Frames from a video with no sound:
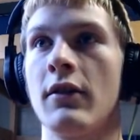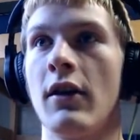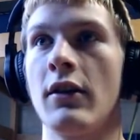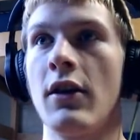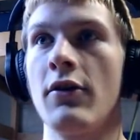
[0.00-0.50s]

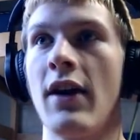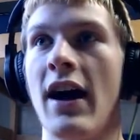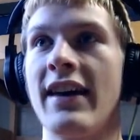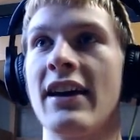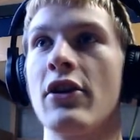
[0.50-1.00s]
Hello?
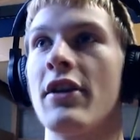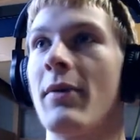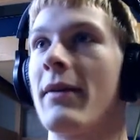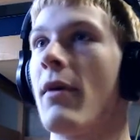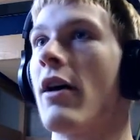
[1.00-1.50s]
I can't go that
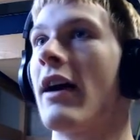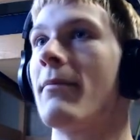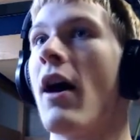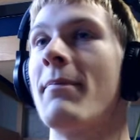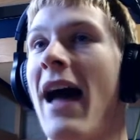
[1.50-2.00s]
way.
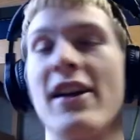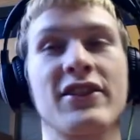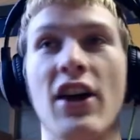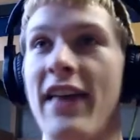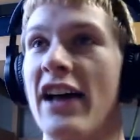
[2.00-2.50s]
Alright, well, was
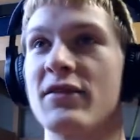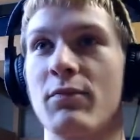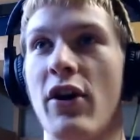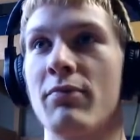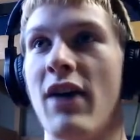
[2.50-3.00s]
good. That a
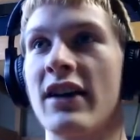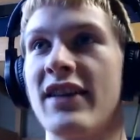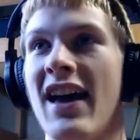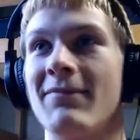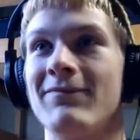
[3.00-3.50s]
good block.
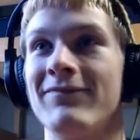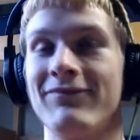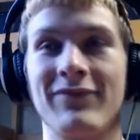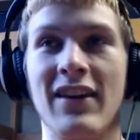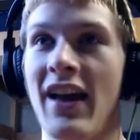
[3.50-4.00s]
Then.
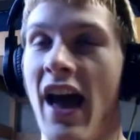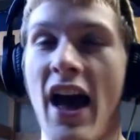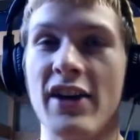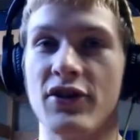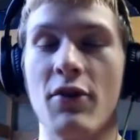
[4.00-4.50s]

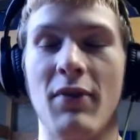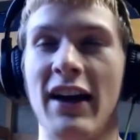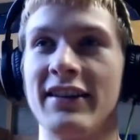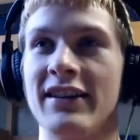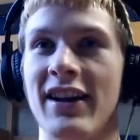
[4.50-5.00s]
That was good
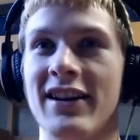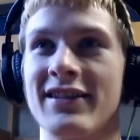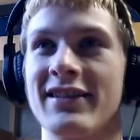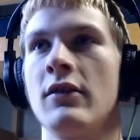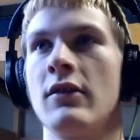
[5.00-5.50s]
block. Then,
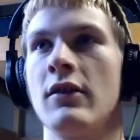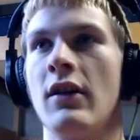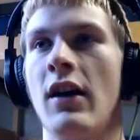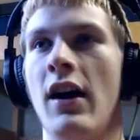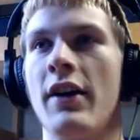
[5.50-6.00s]
guys.
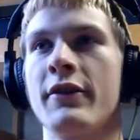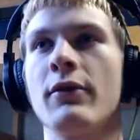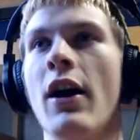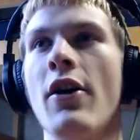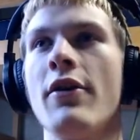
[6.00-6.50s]
On the
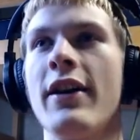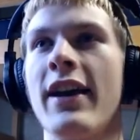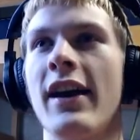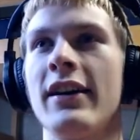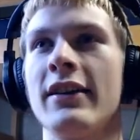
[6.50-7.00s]
road
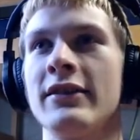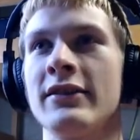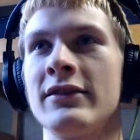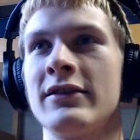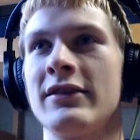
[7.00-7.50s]

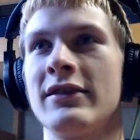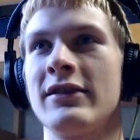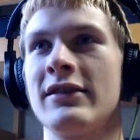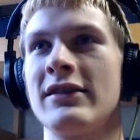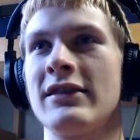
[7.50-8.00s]
again.
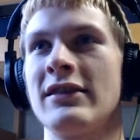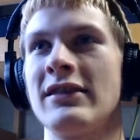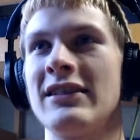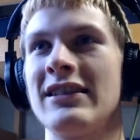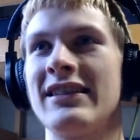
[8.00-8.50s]

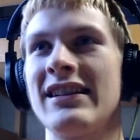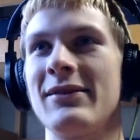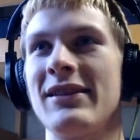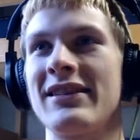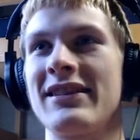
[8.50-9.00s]
I can't
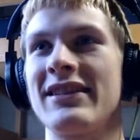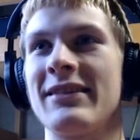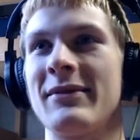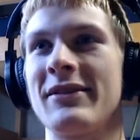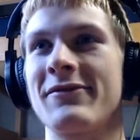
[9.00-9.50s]
wait to
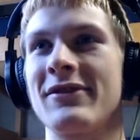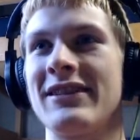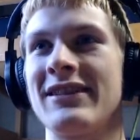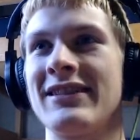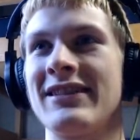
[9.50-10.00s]
tell my
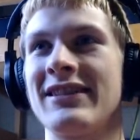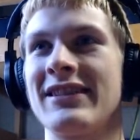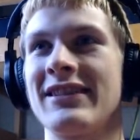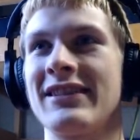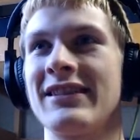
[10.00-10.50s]
friends.